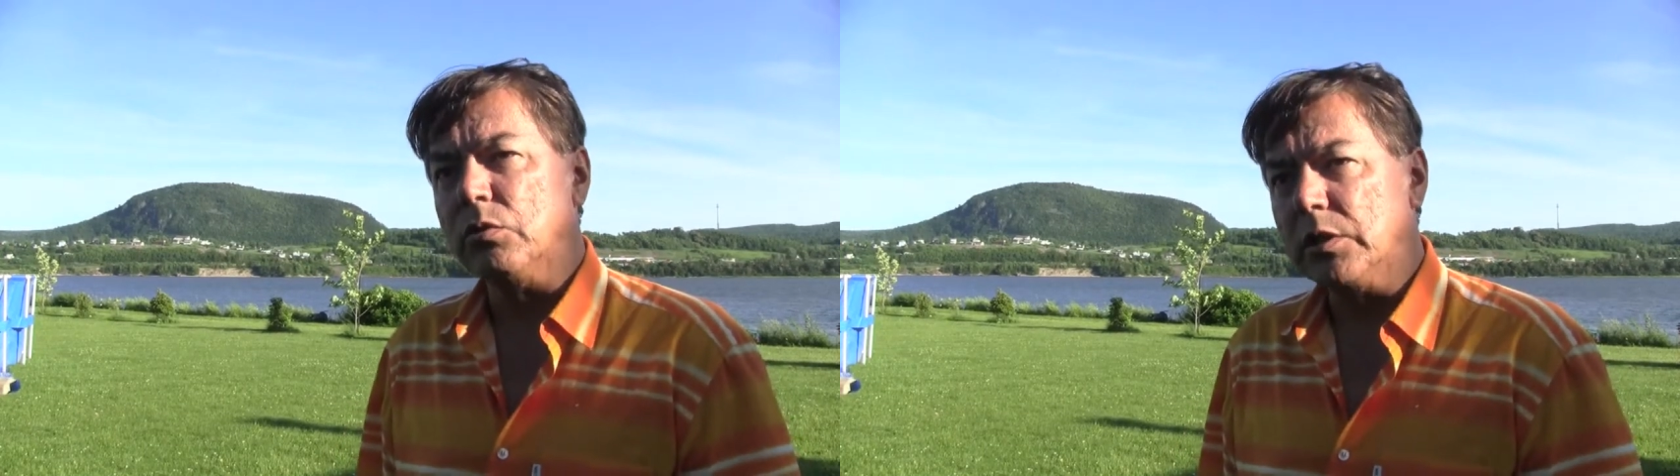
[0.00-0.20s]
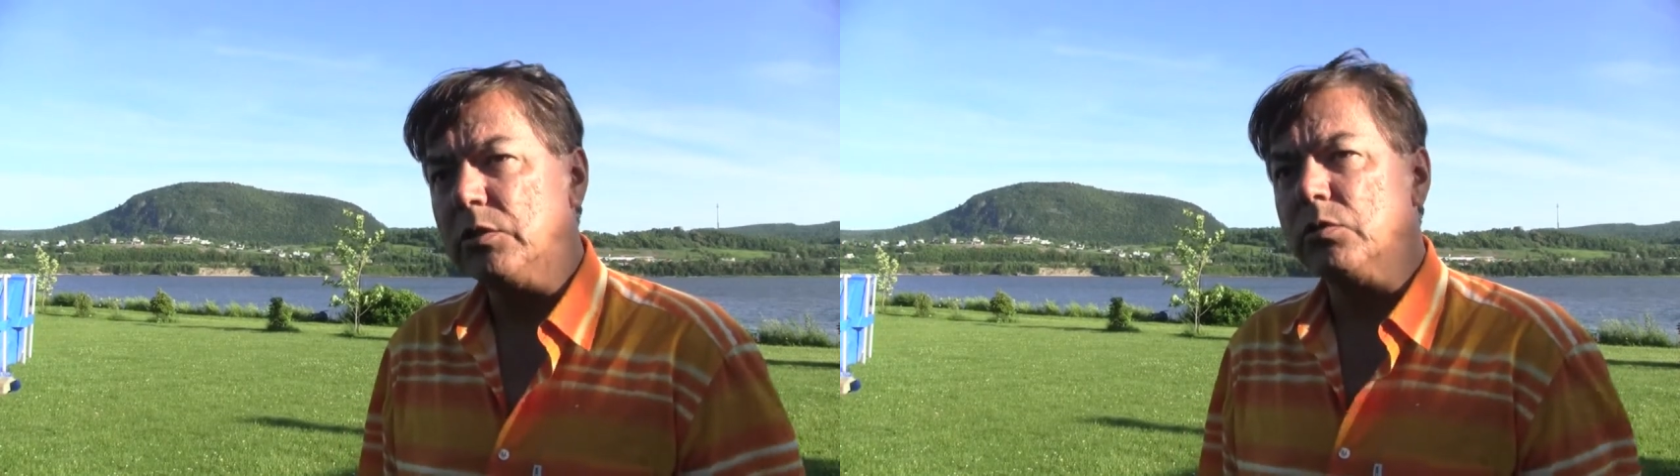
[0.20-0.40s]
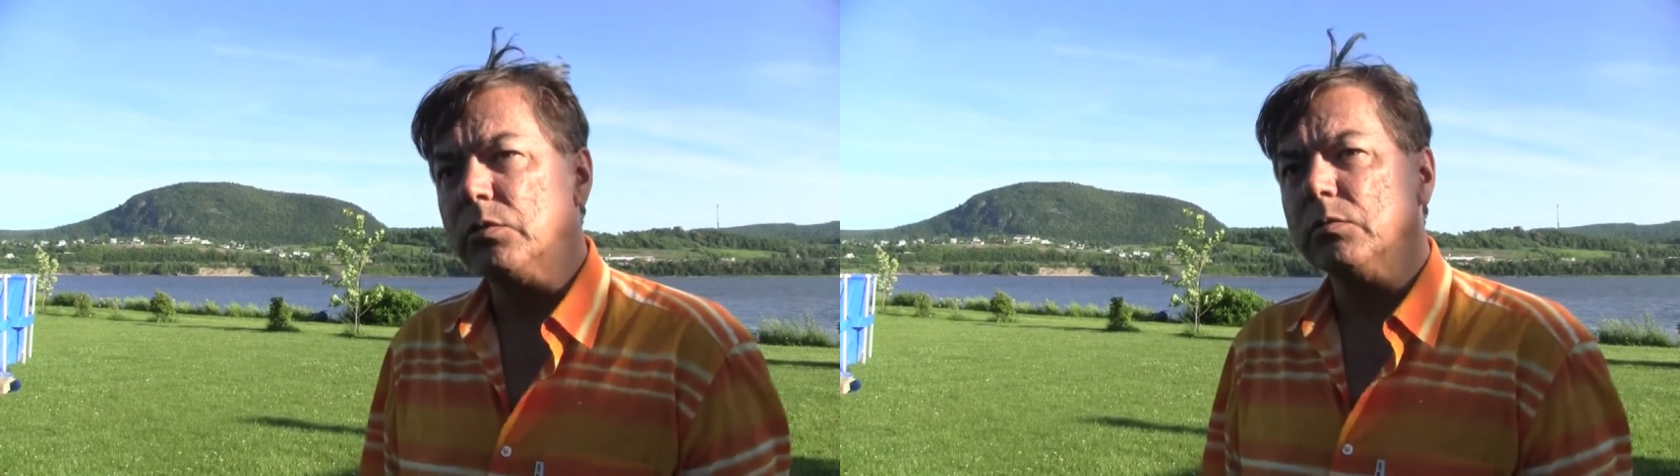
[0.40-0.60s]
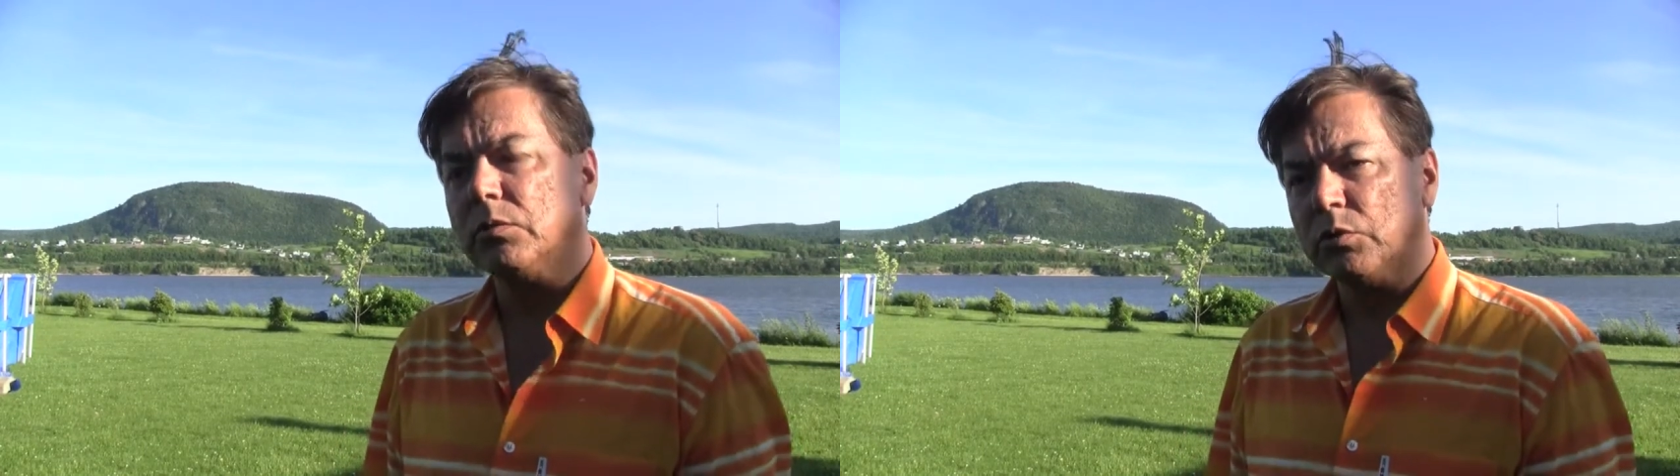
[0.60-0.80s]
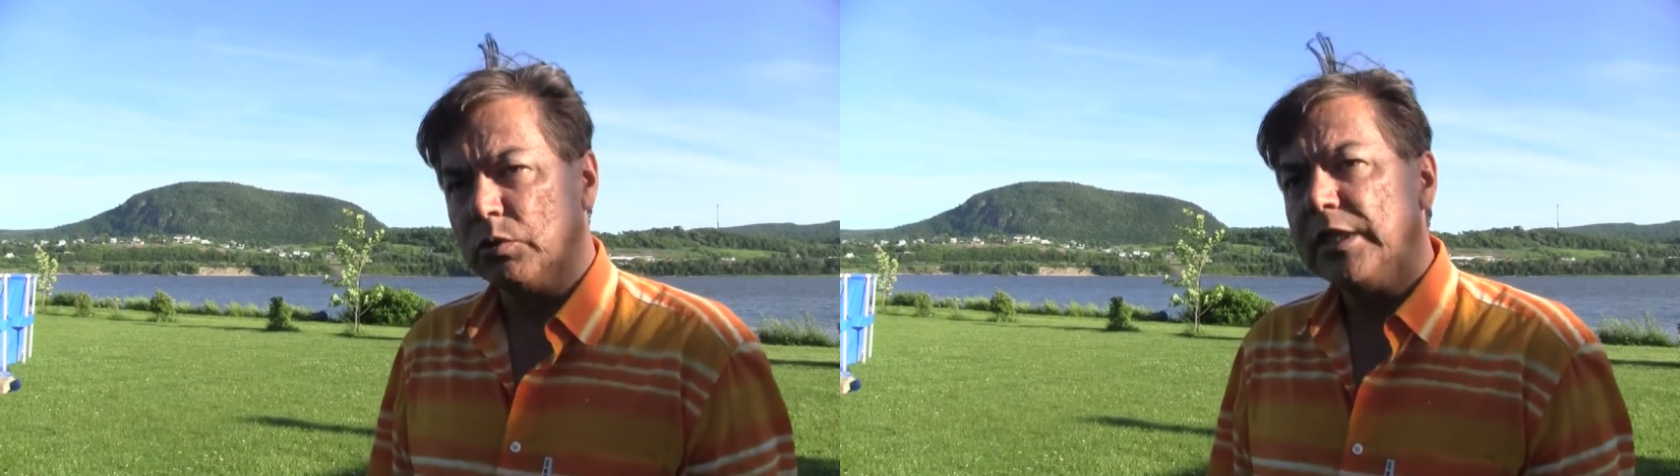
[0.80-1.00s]
You need to.
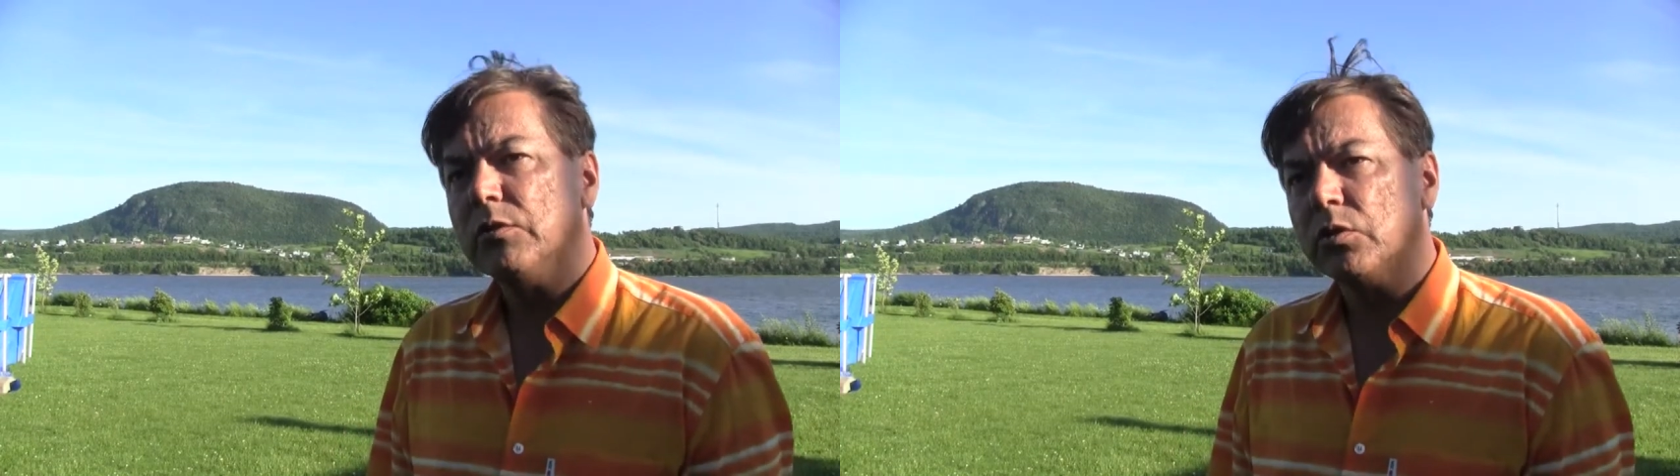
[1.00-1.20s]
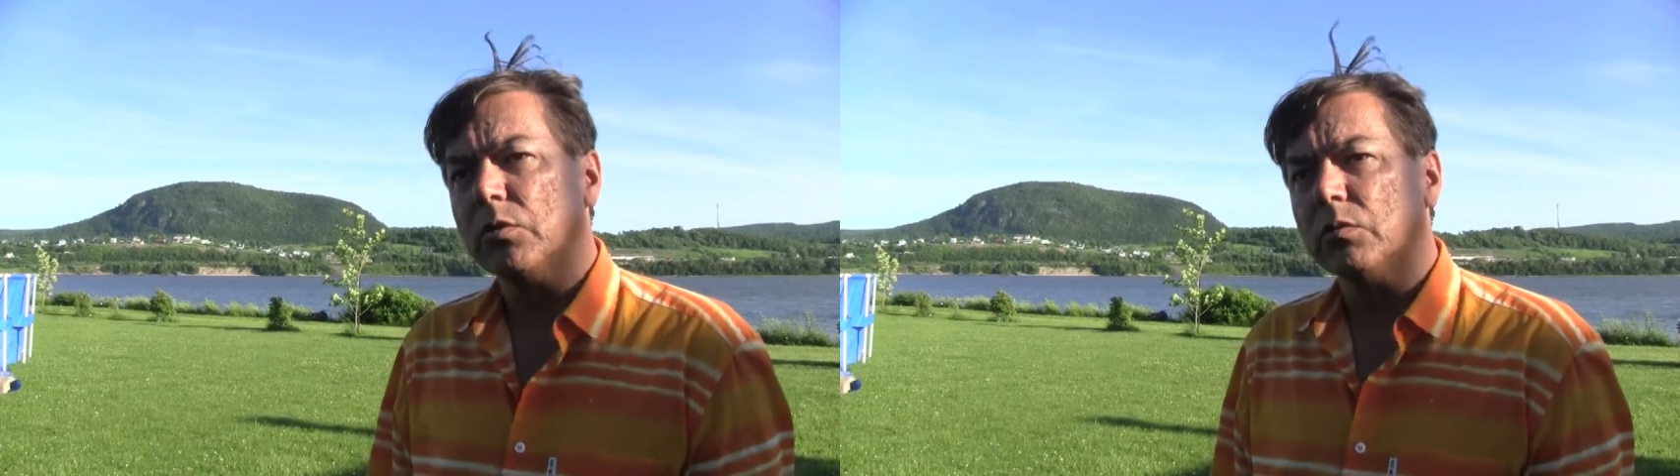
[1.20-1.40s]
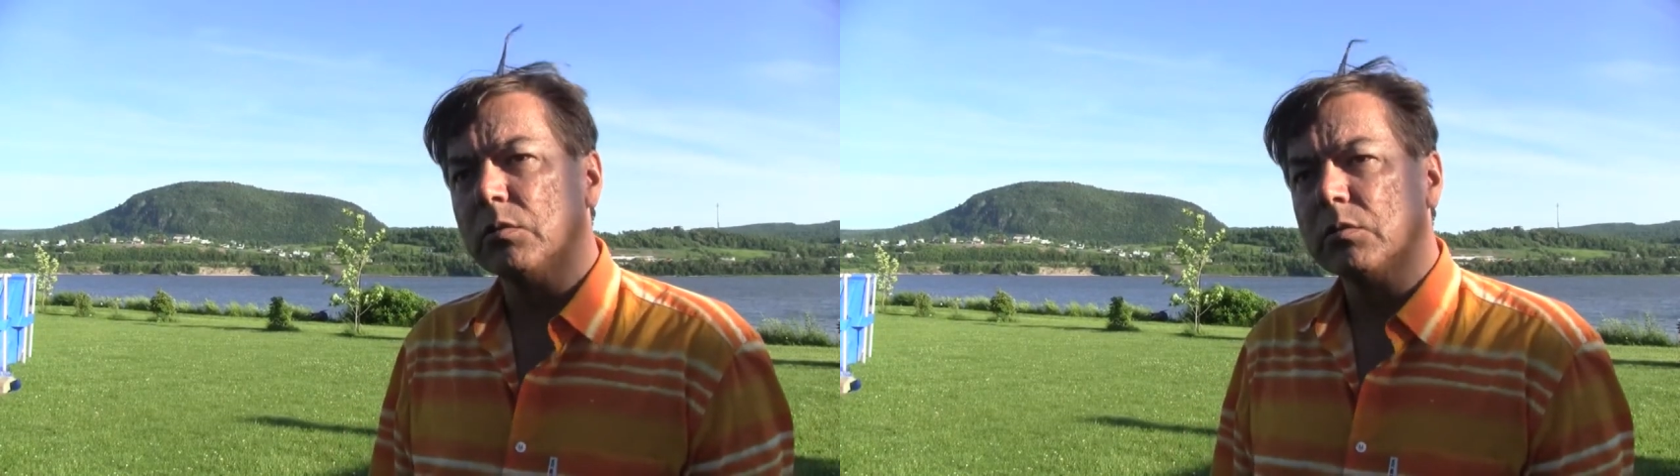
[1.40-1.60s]
You need to.